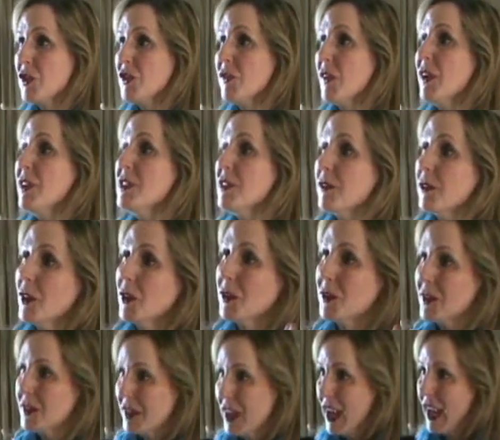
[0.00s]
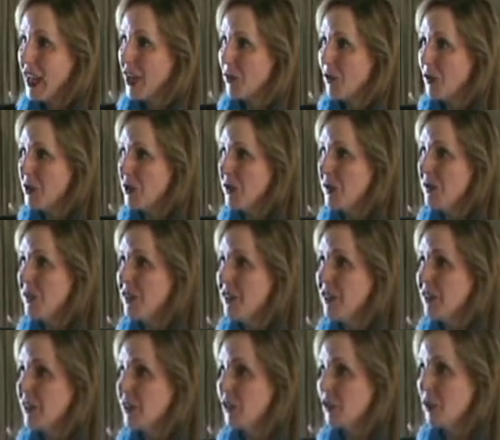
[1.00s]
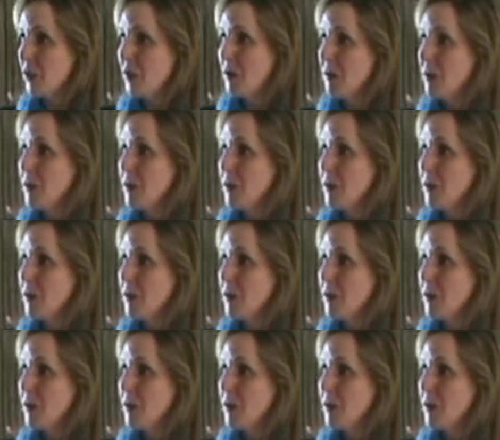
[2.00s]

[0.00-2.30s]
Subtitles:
very difficult to take when you see this screaming